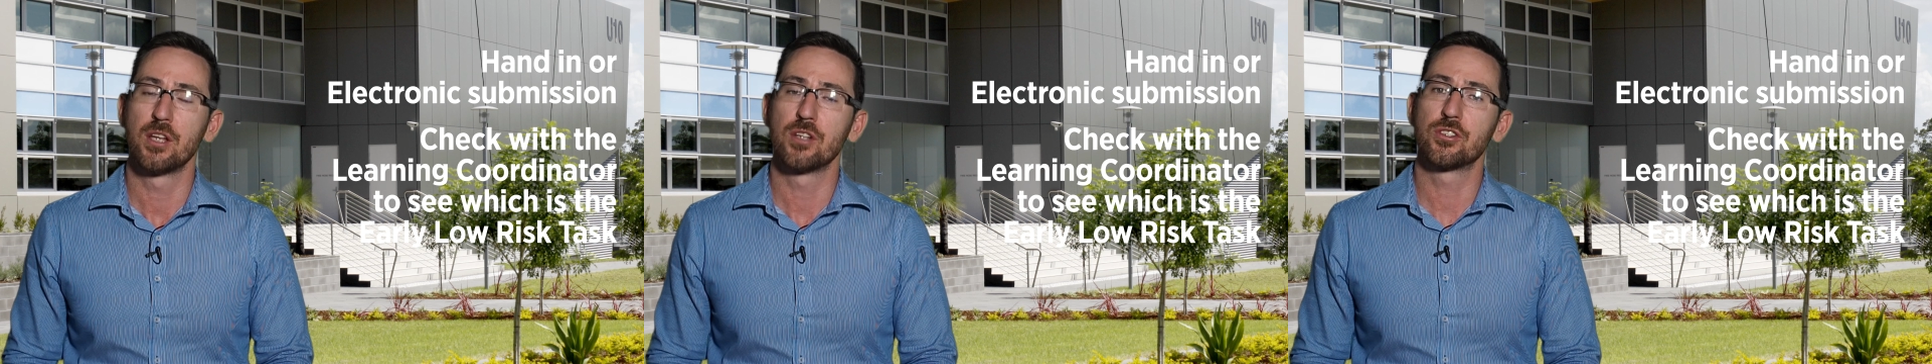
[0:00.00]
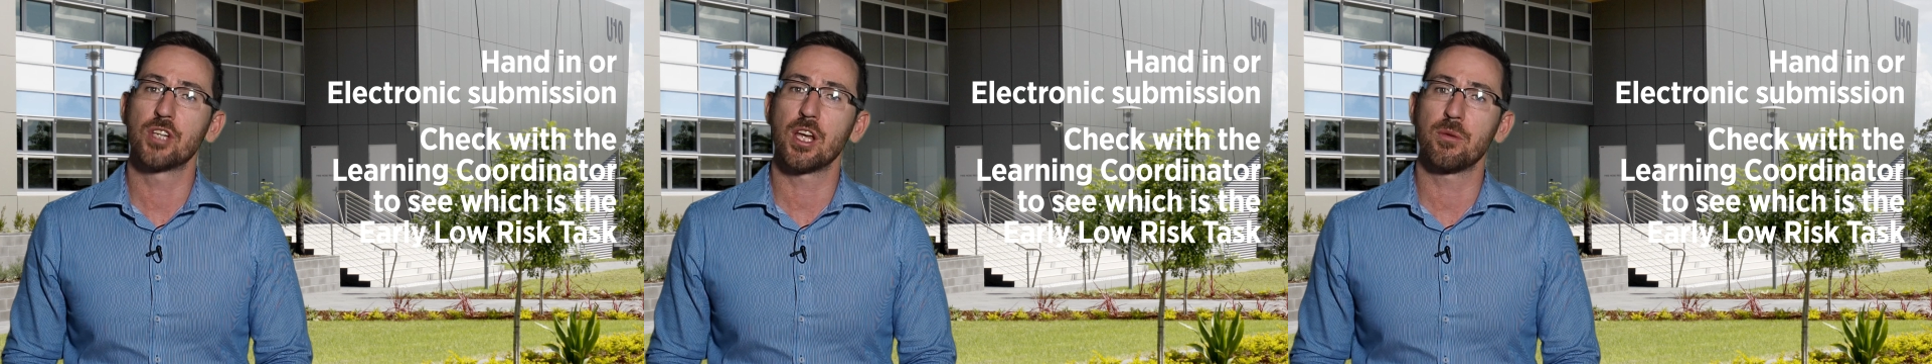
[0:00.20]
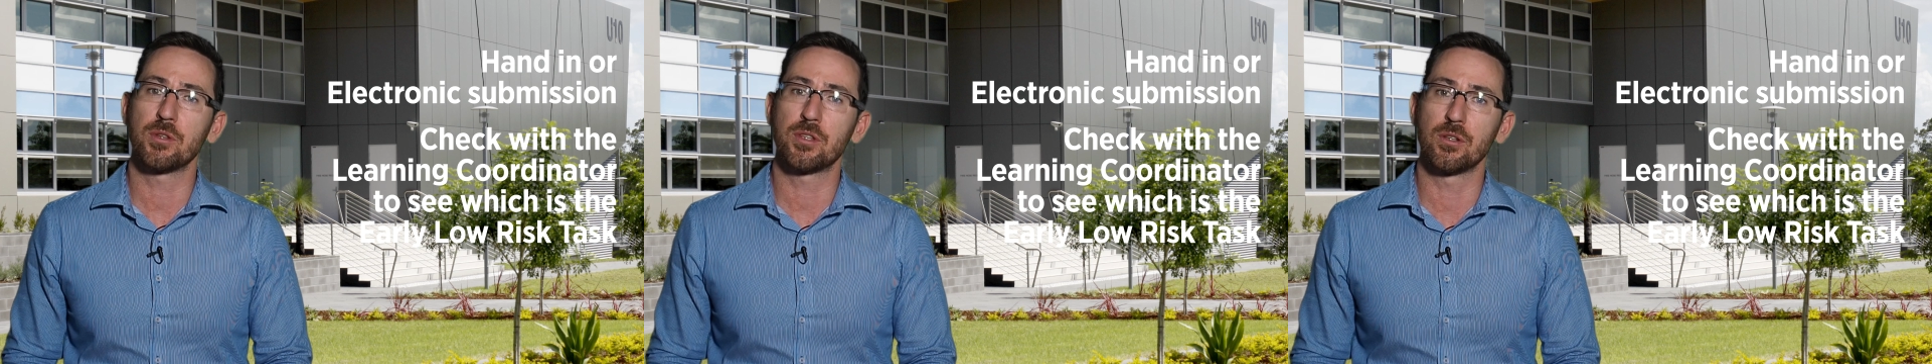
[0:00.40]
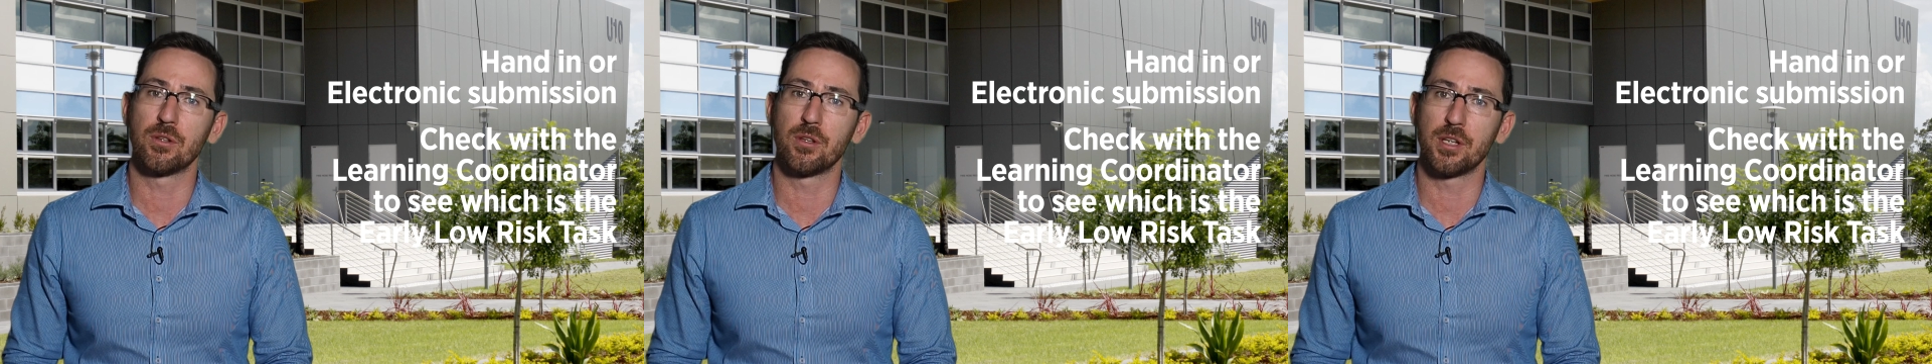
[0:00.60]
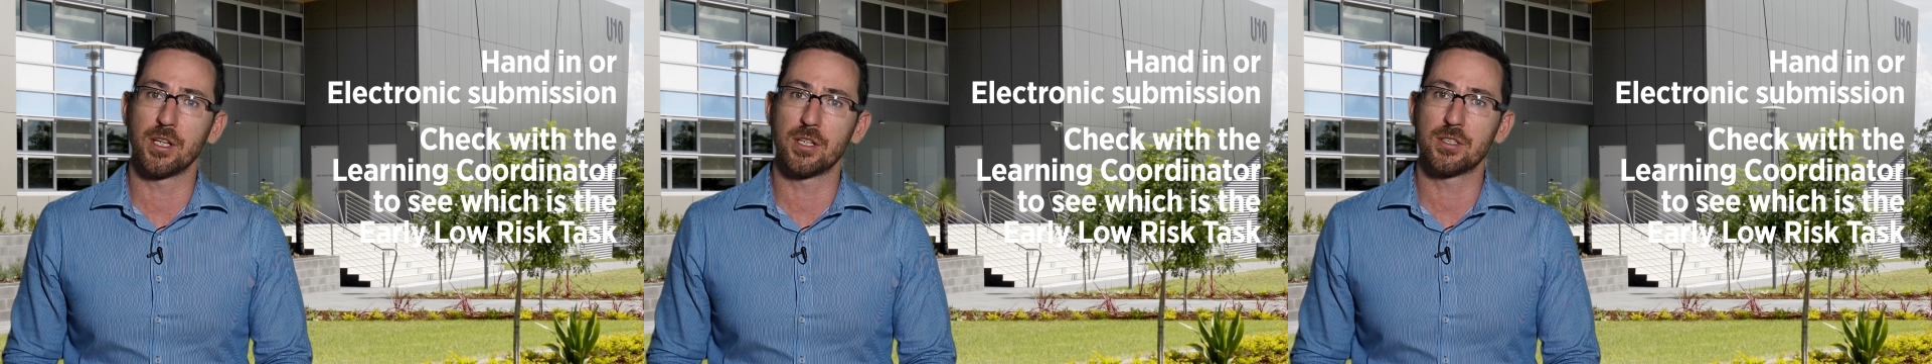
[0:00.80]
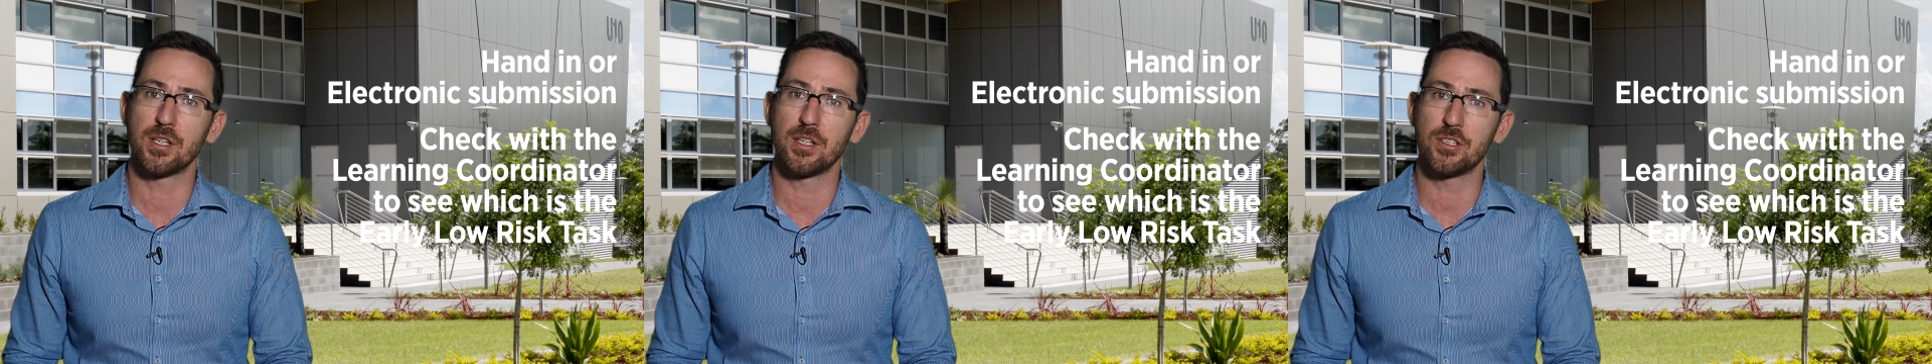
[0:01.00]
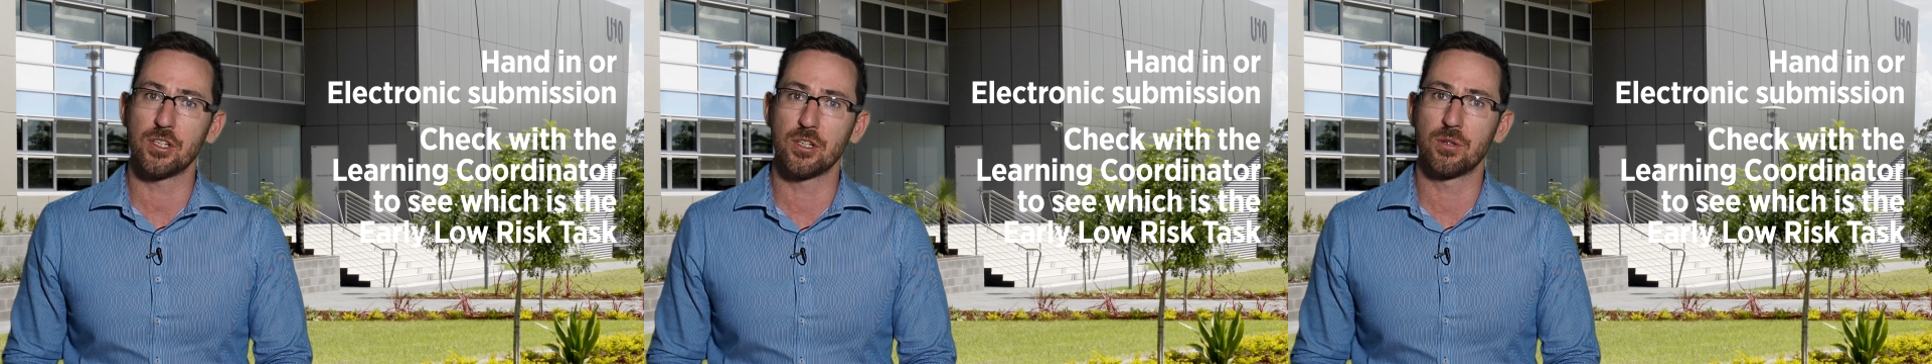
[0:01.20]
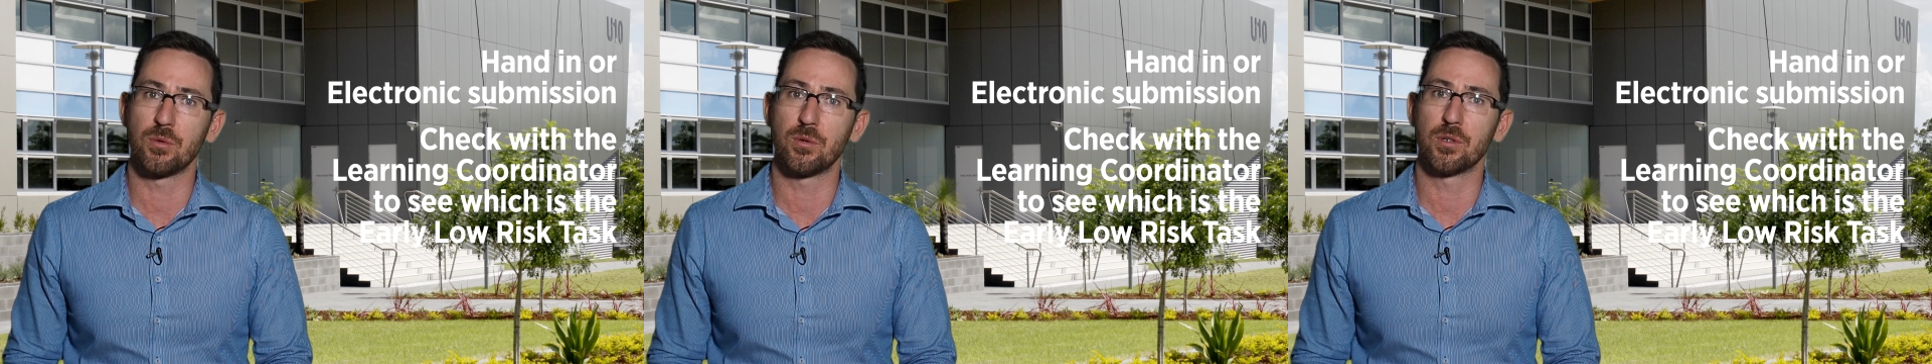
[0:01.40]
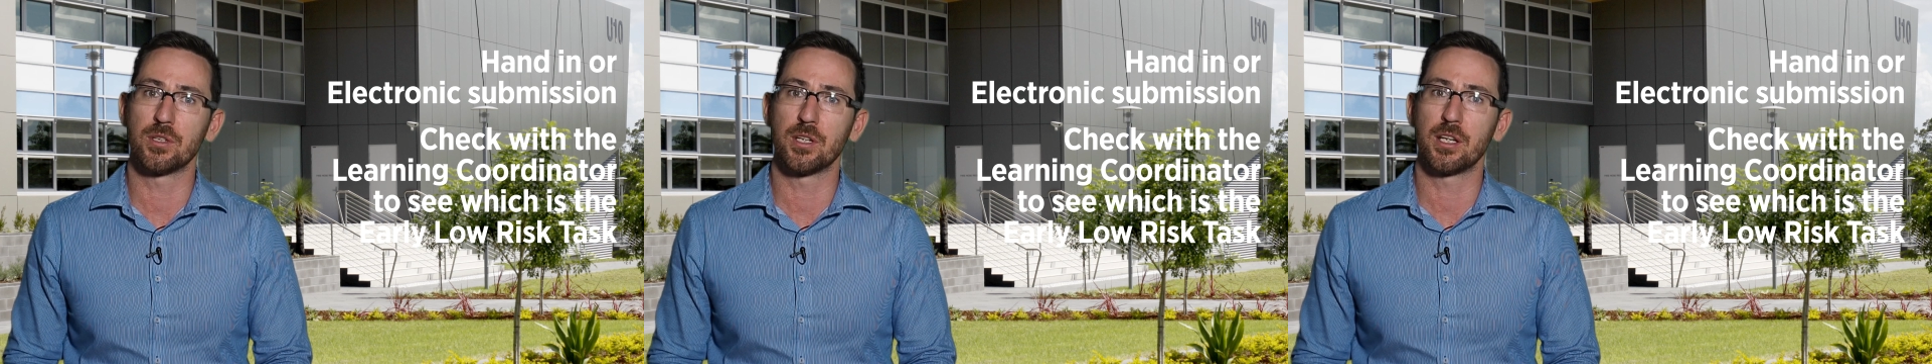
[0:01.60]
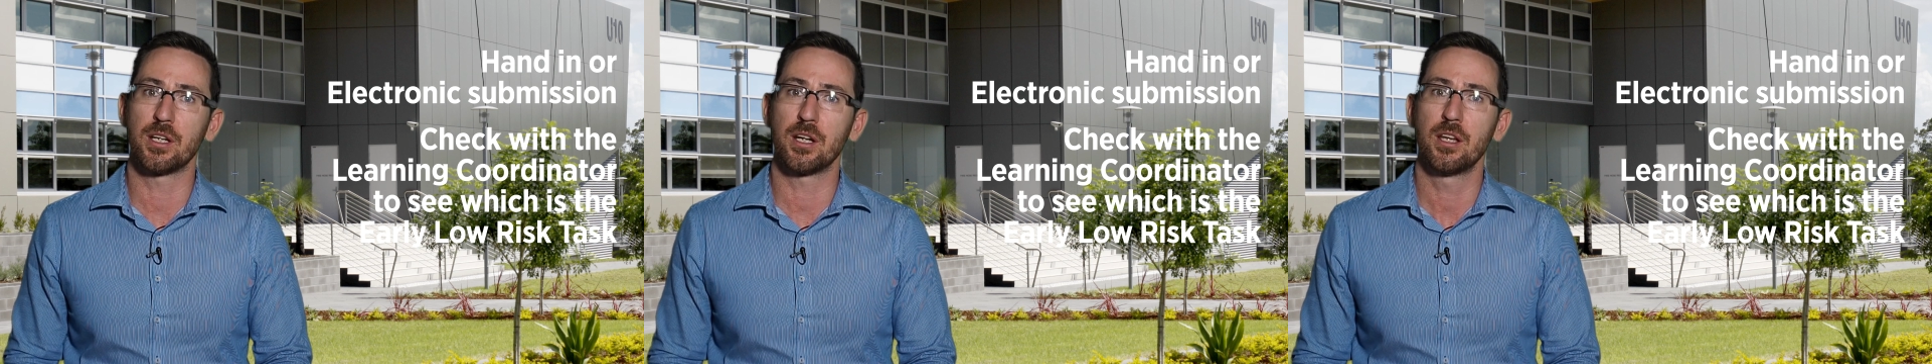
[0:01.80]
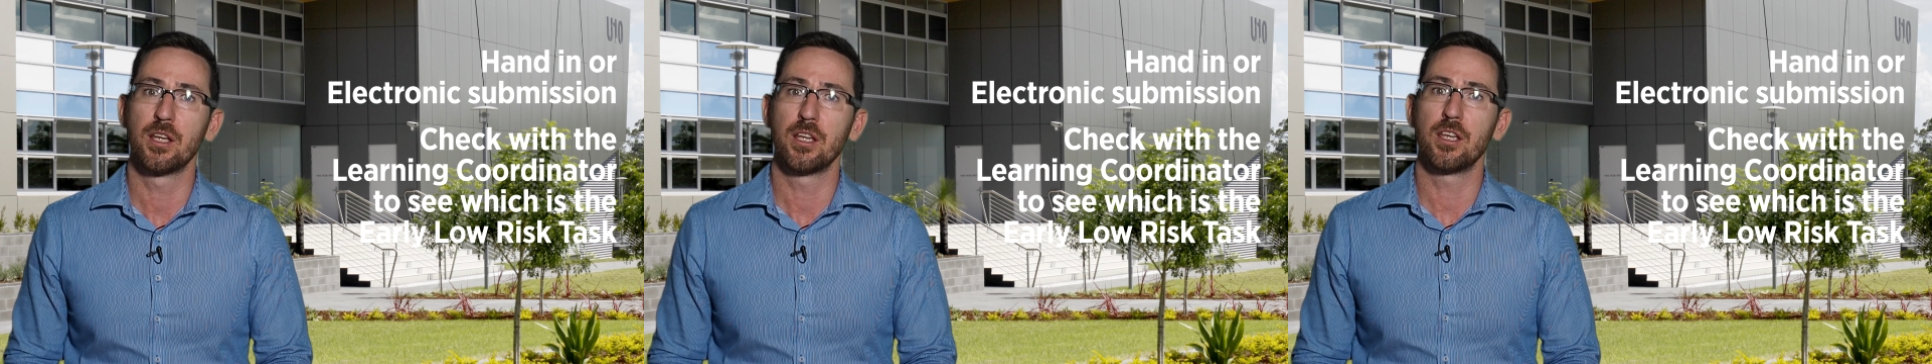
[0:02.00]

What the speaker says: Chat with your learning and teaching coordinator